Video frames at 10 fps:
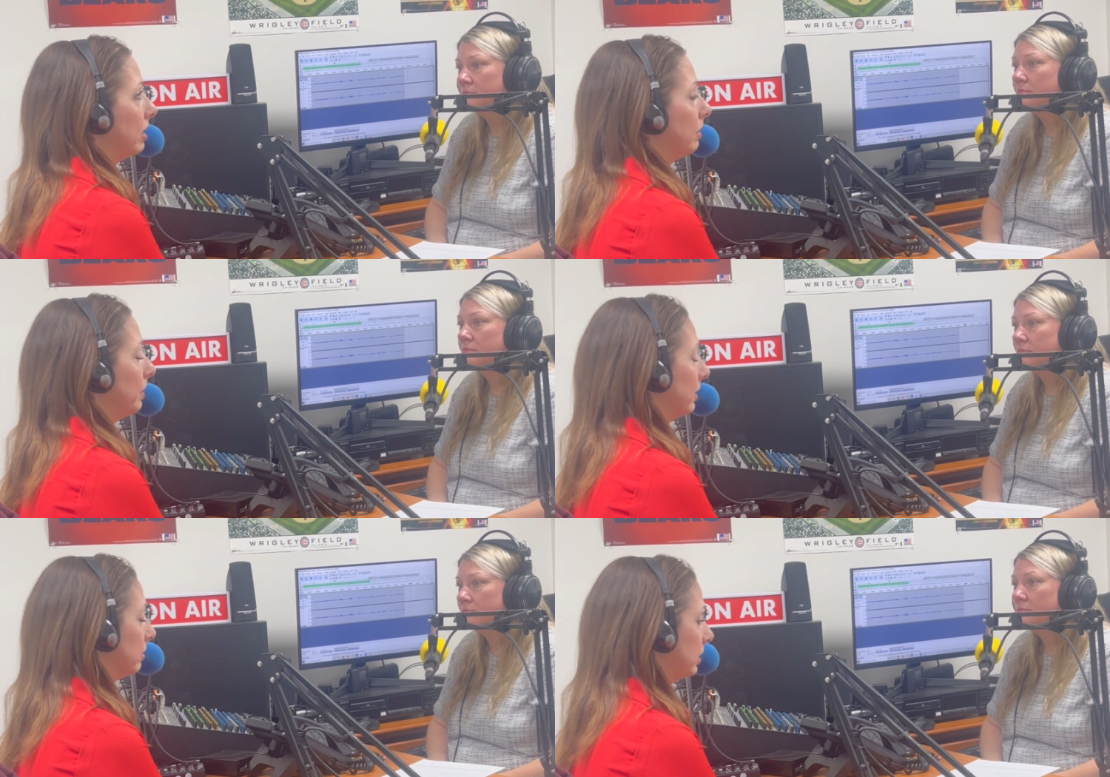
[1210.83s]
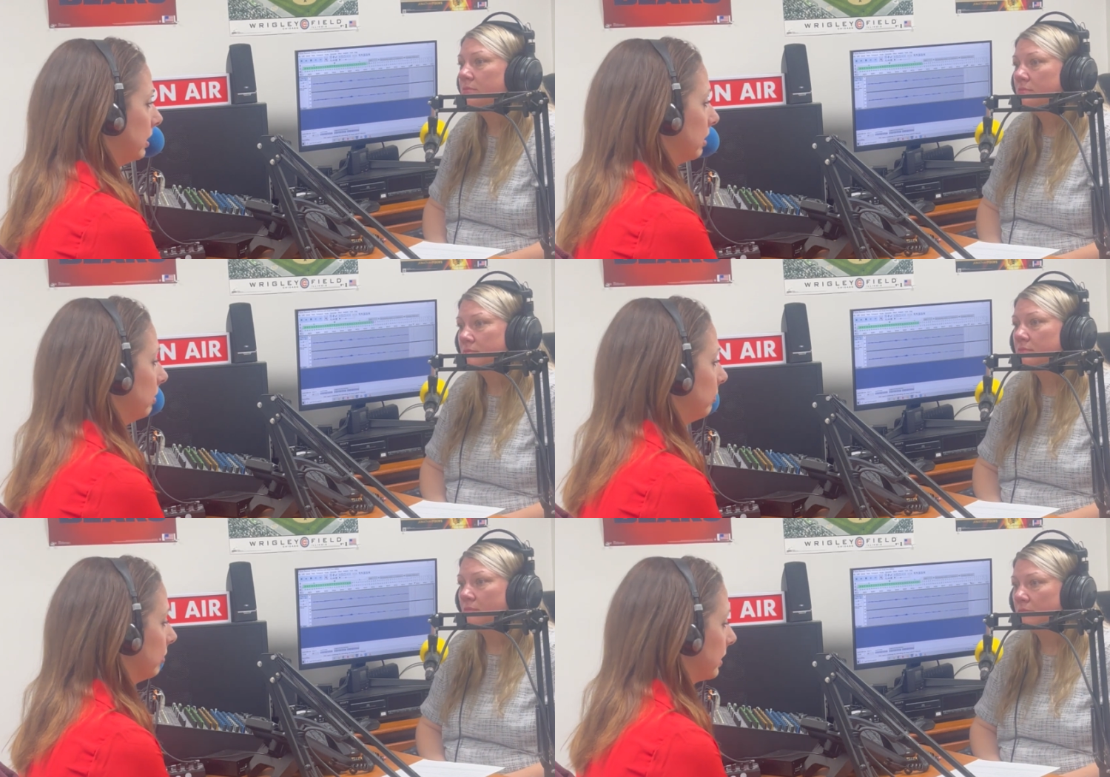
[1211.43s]
Speaker 1: a better leader
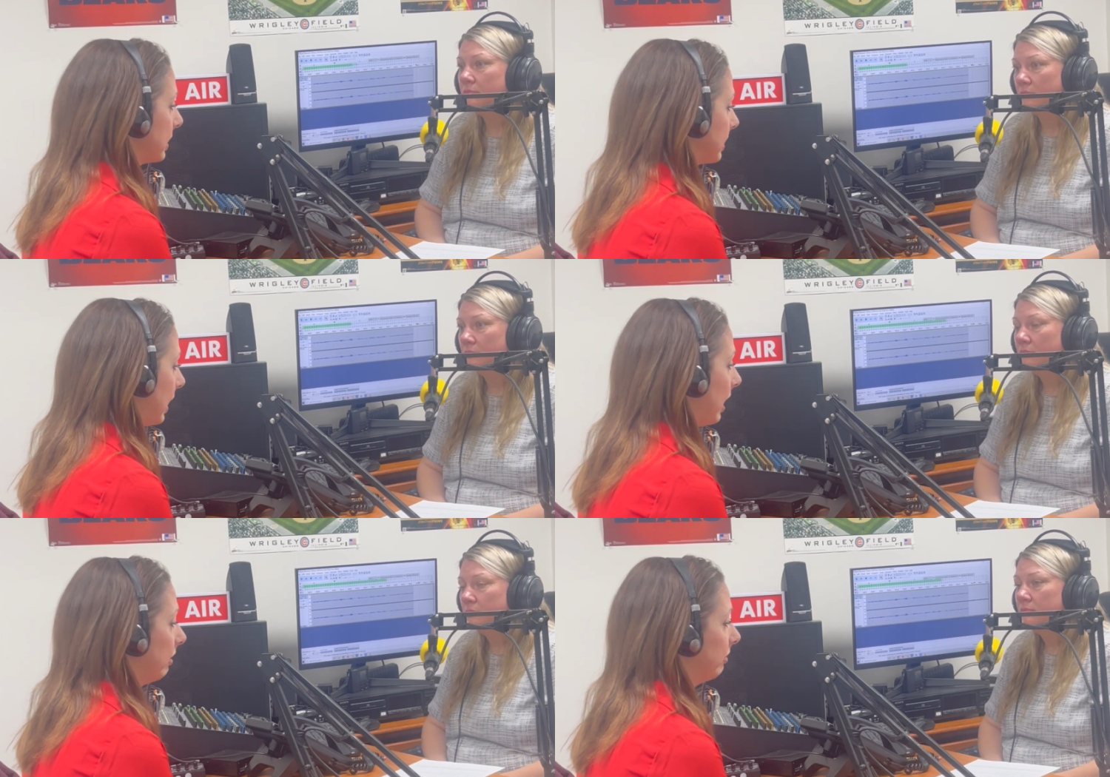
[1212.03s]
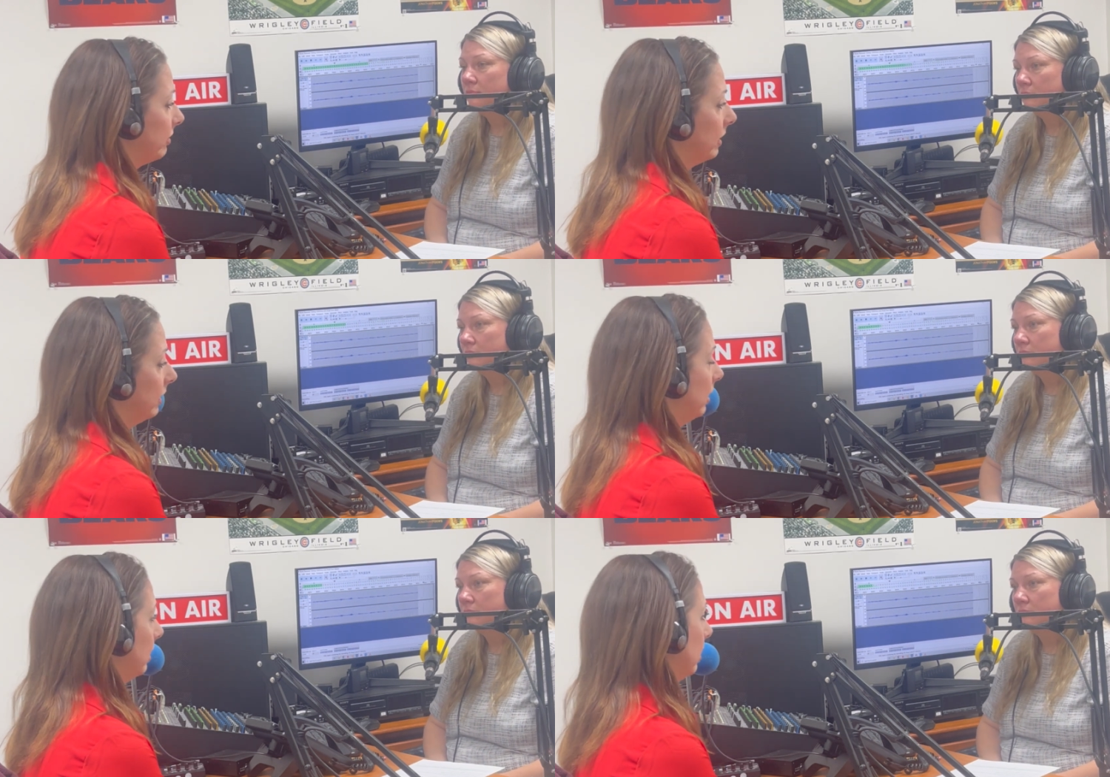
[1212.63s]
for the staff
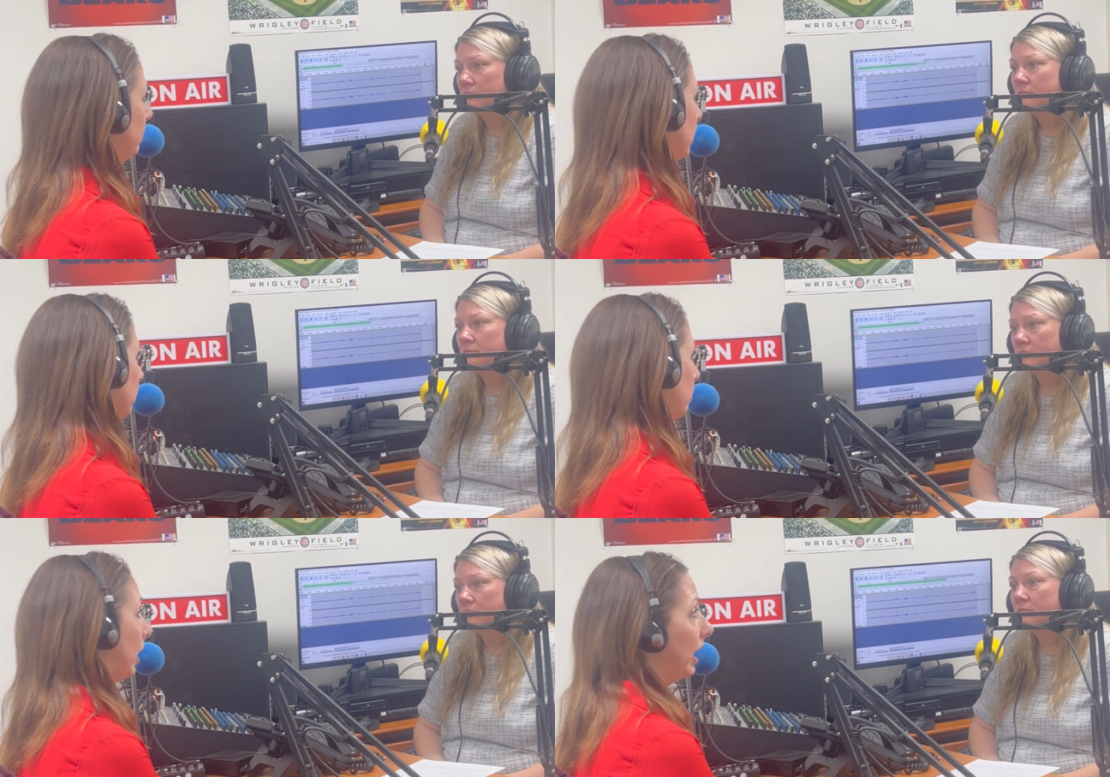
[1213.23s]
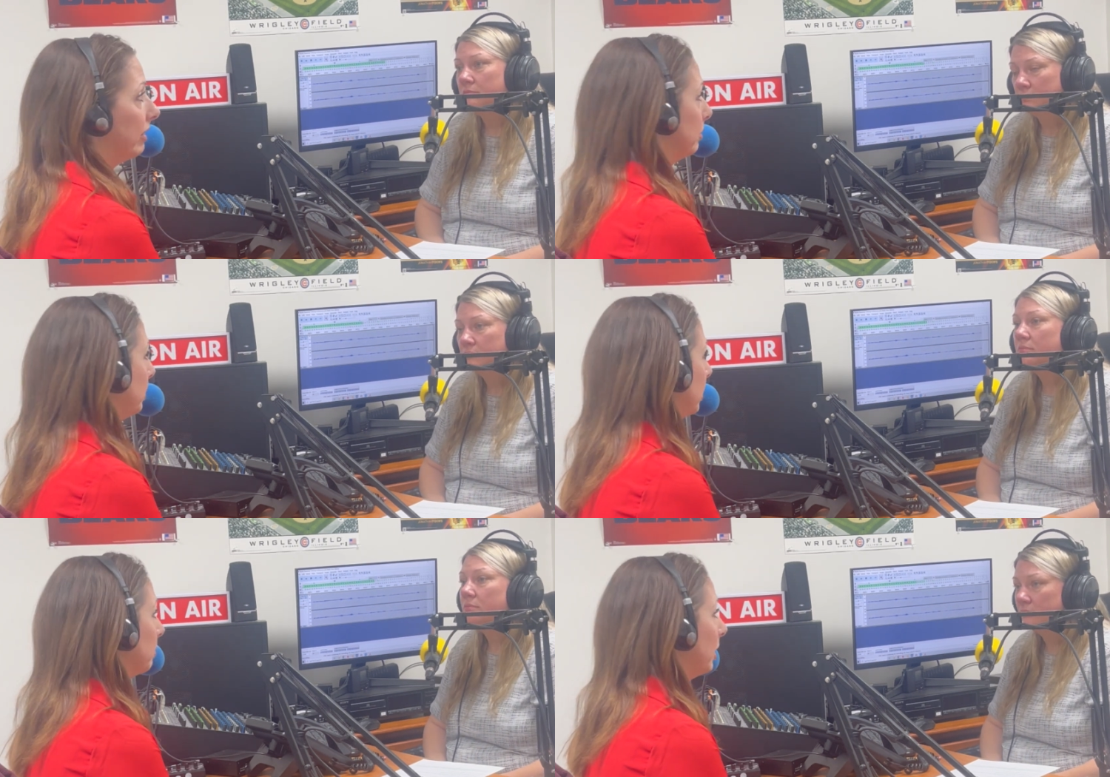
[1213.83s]
a better wife, a better
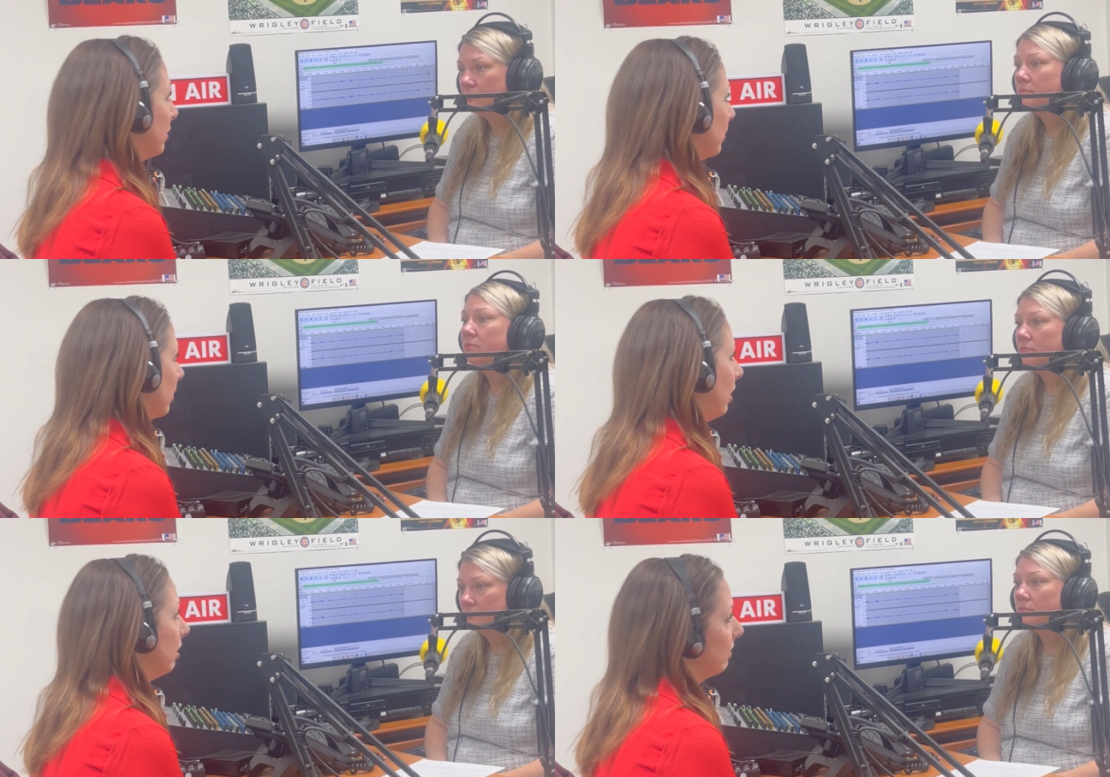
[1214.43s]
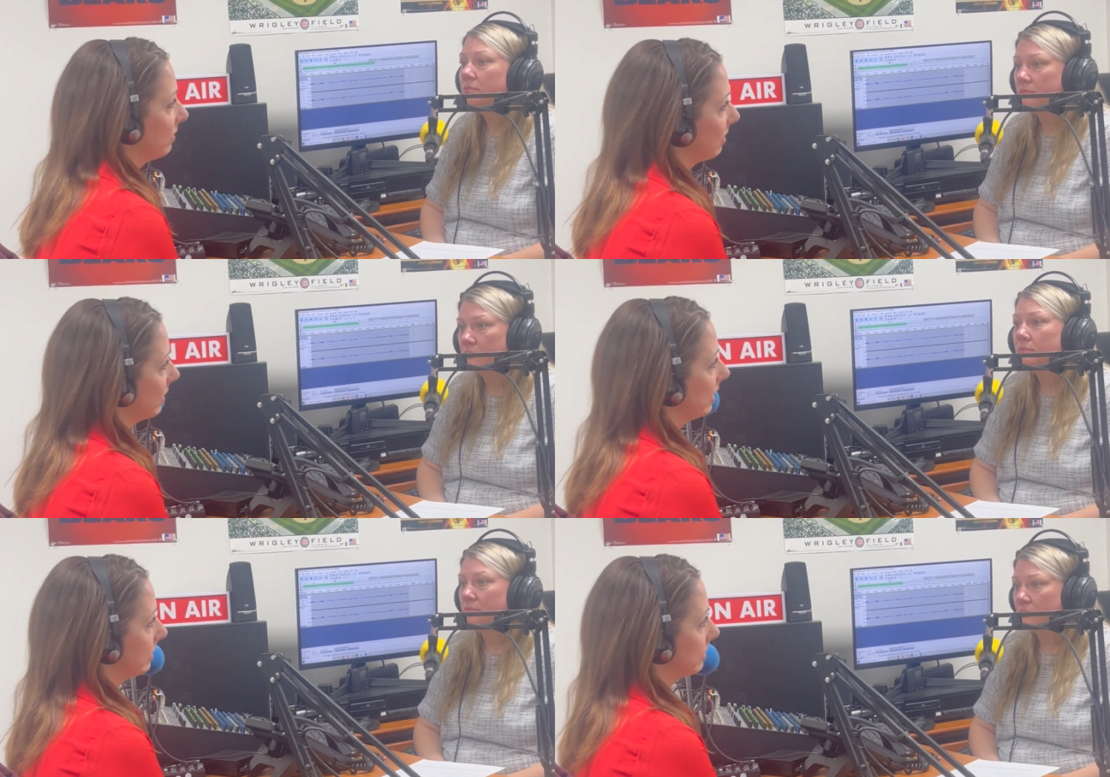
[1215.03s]
mother, all of the
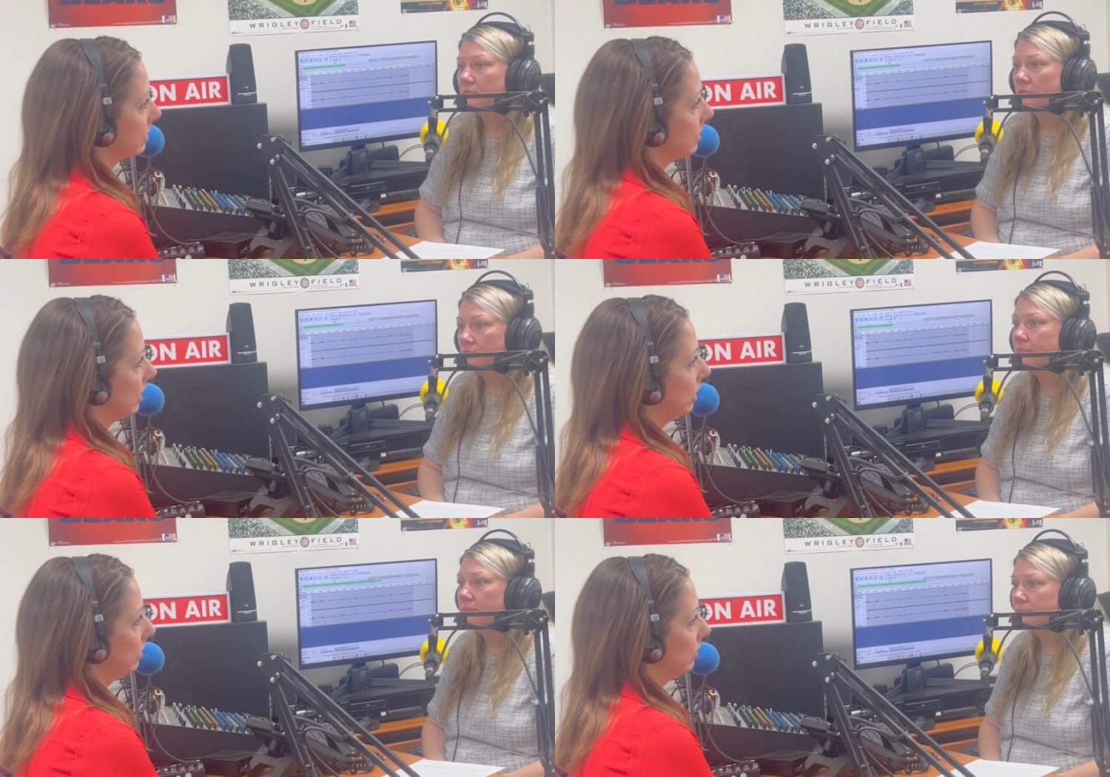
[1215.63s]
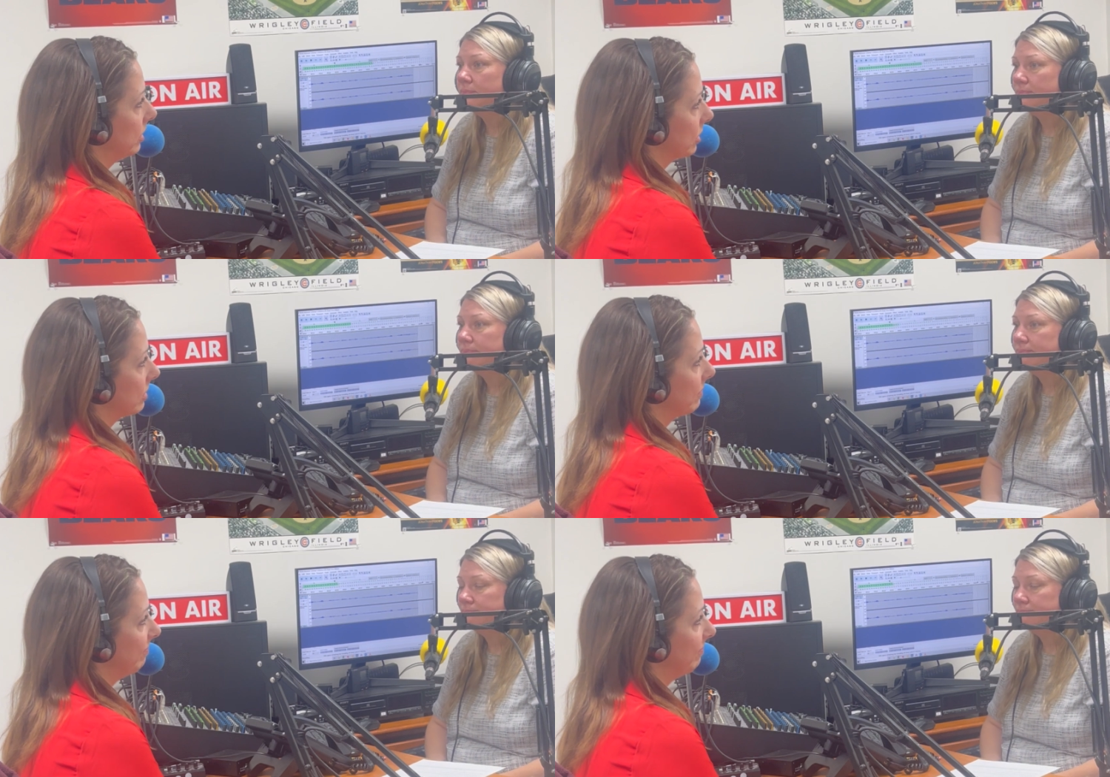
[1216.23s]
things, you know, mm-hmm. and just